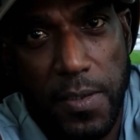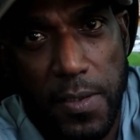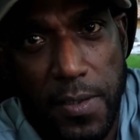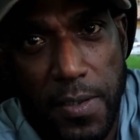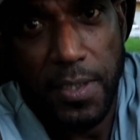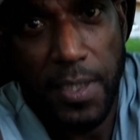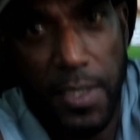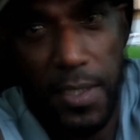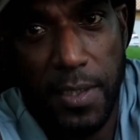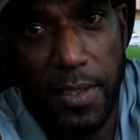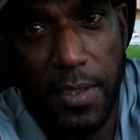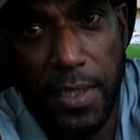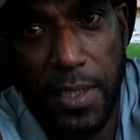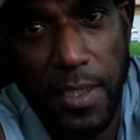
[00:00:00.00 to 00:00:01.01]
Still a
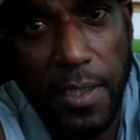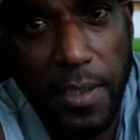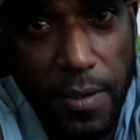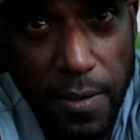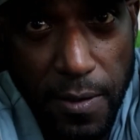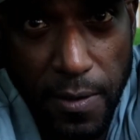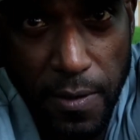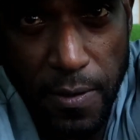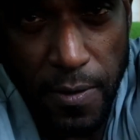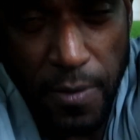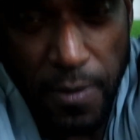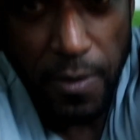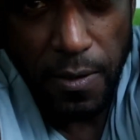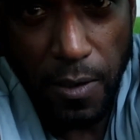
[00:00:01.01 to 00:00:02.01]
little
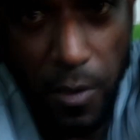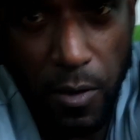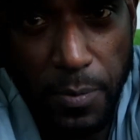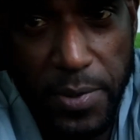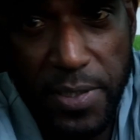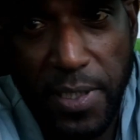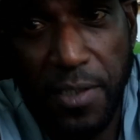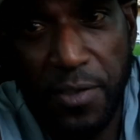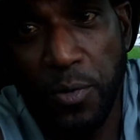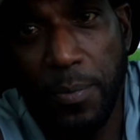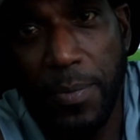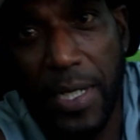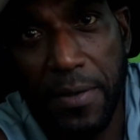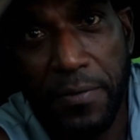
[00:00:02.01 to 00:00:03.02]
lean. Hope it's not
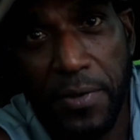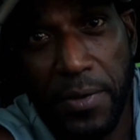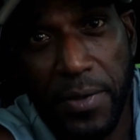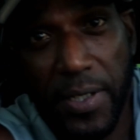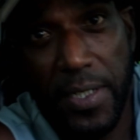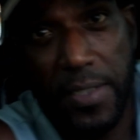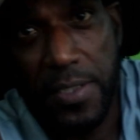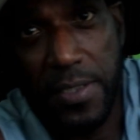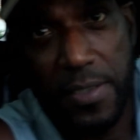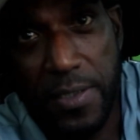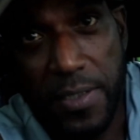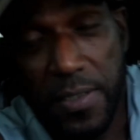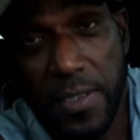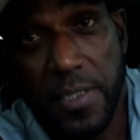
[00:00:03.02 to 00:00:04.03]
too bad for you guys. This is
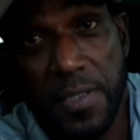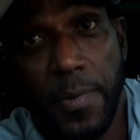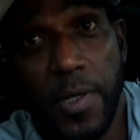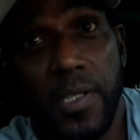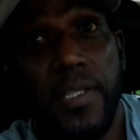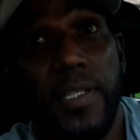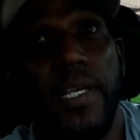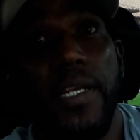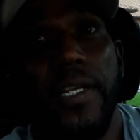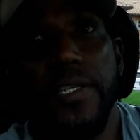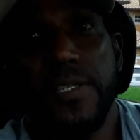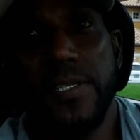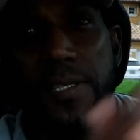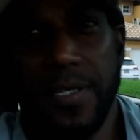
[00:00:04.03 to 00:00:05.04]
just a
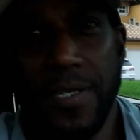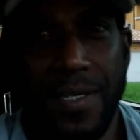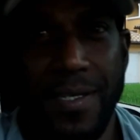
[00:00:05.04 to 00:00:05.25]
spontaneous